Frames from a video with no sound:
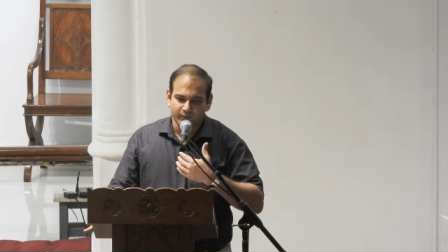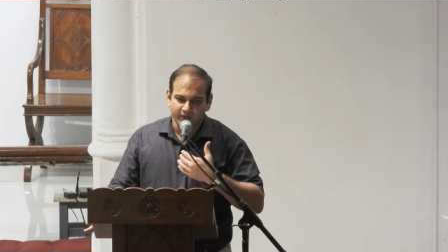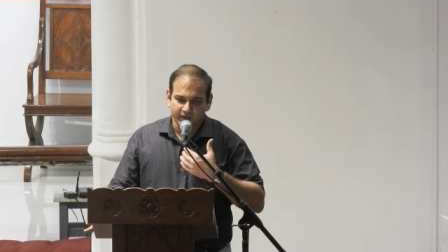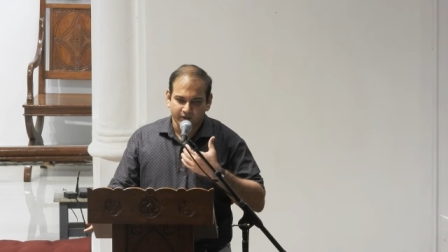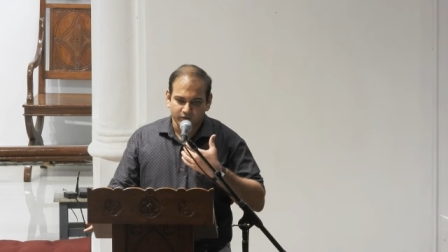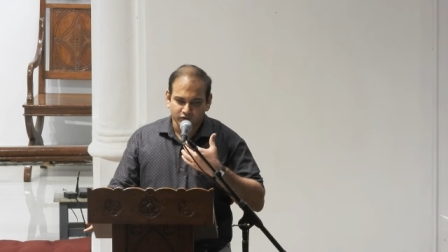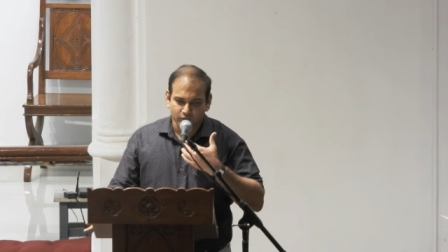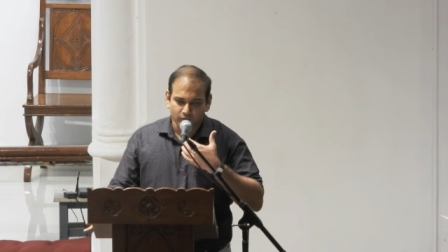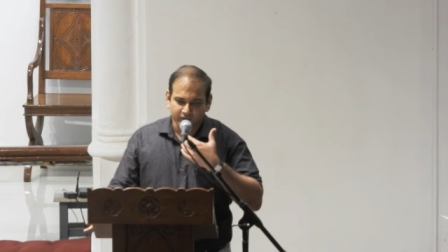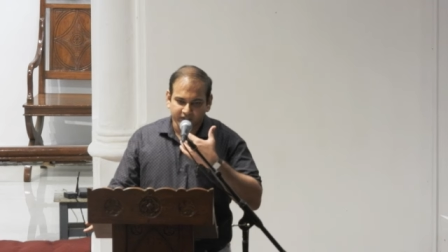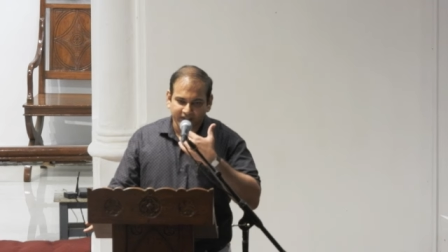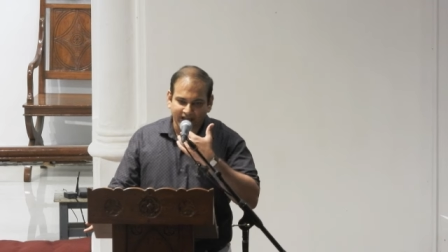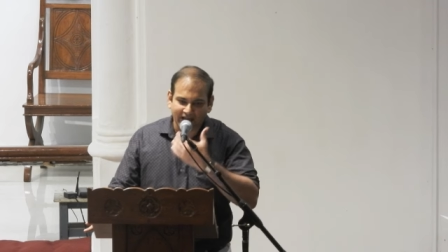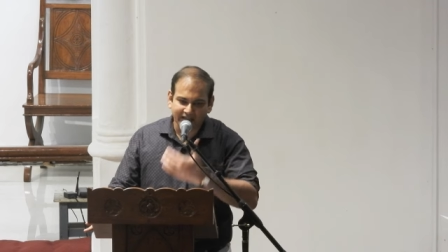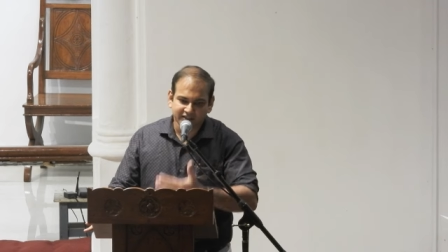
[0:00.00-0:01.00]
When, so
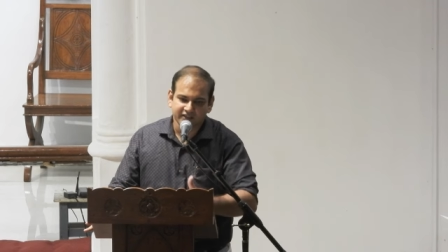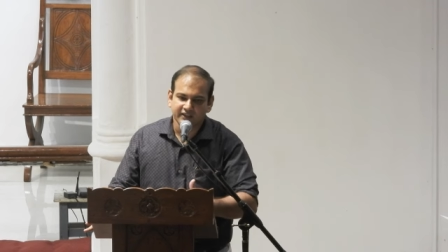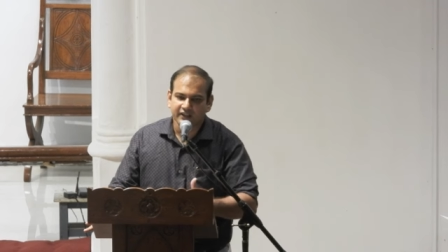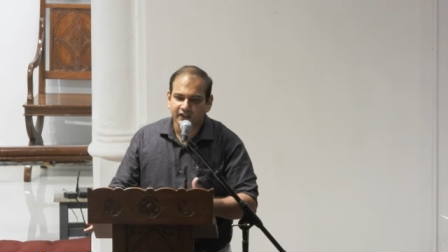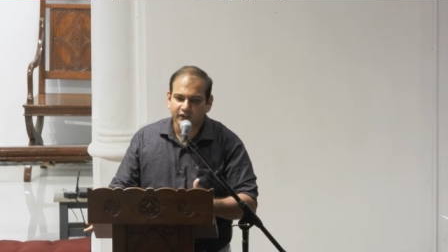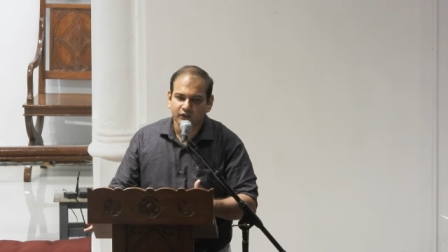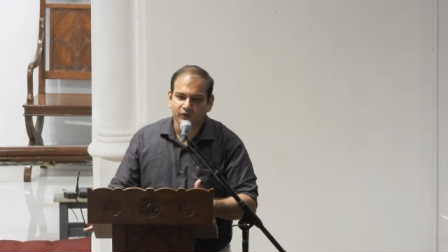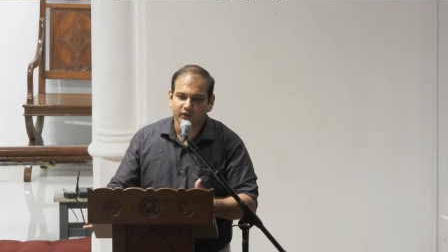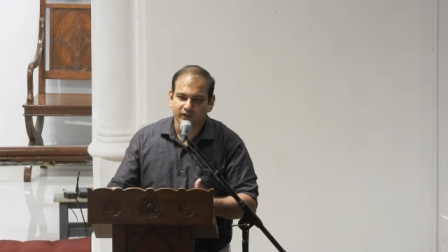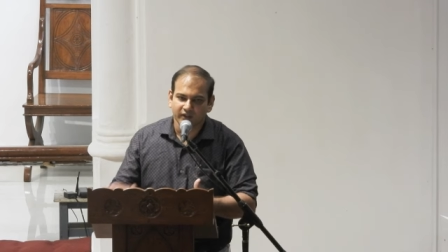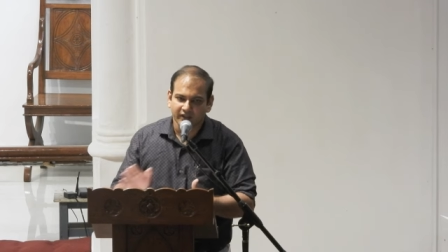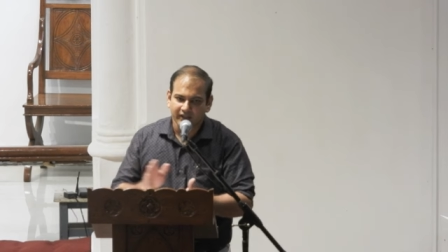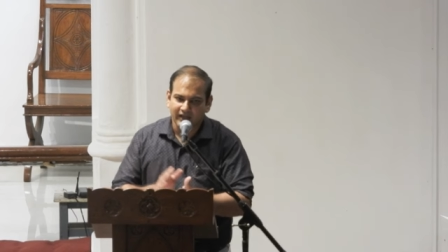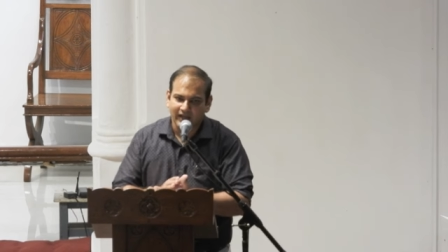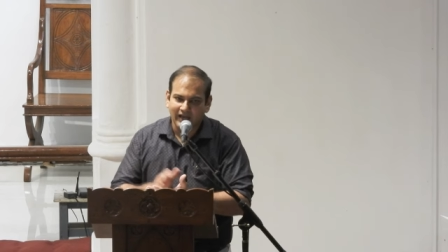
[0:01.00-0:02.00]
the action he took
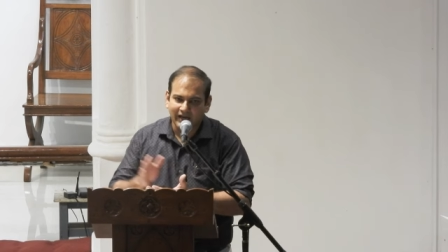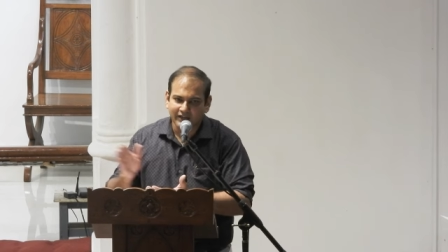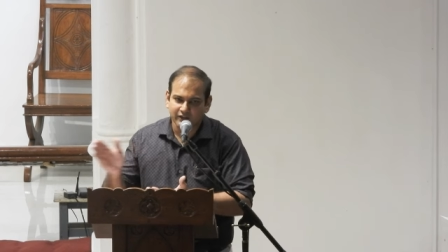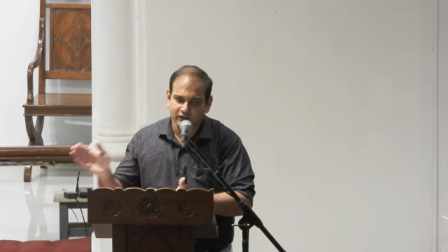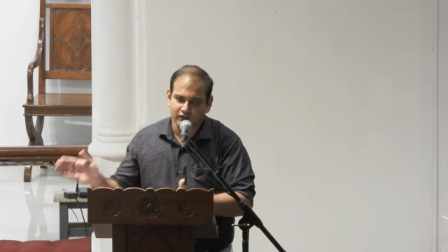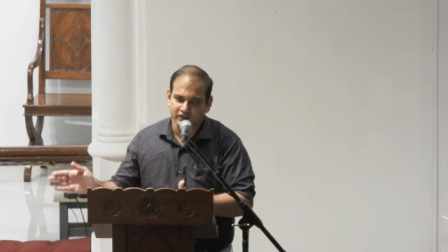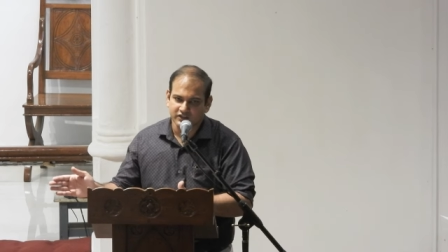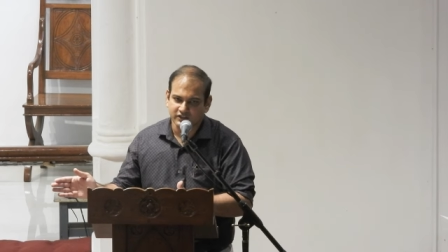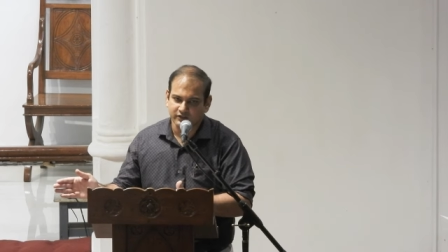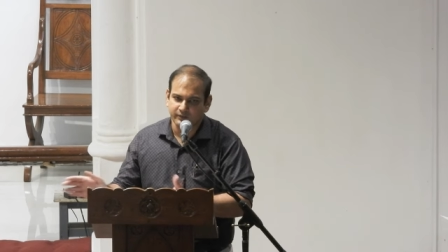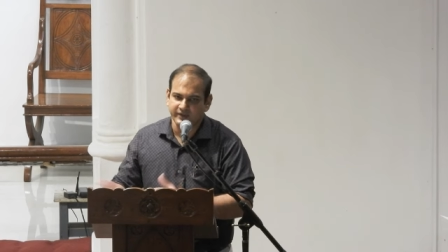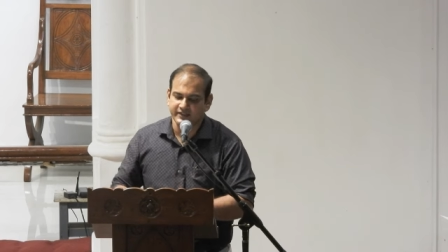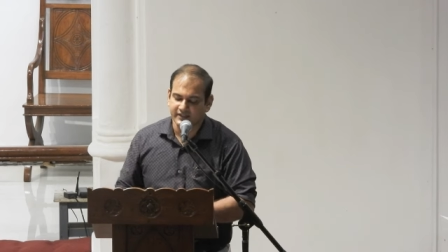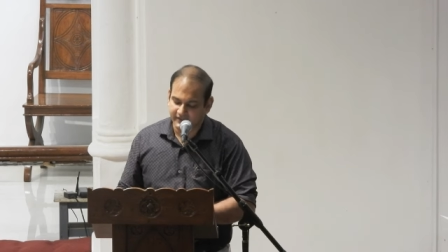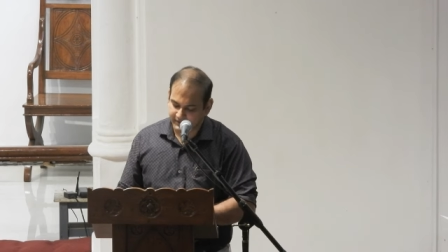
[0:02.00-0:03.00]
had a
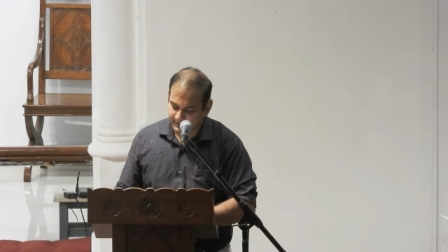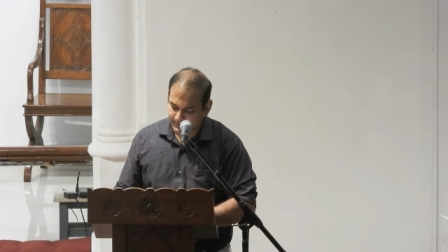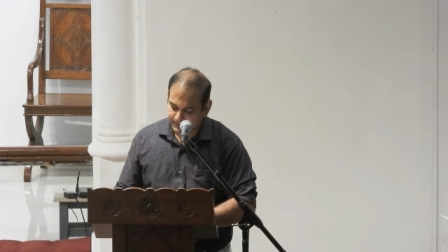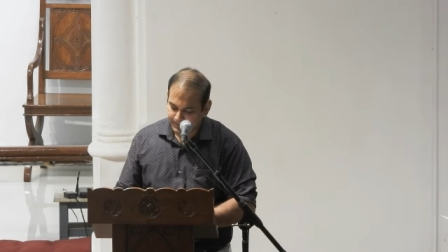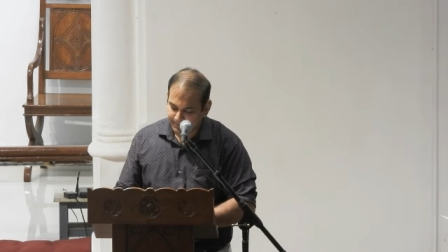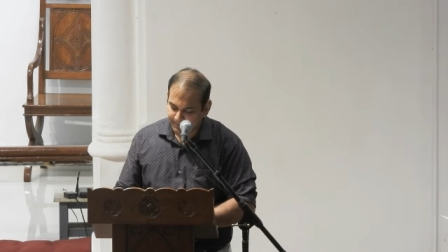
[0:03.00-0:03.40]
consequence.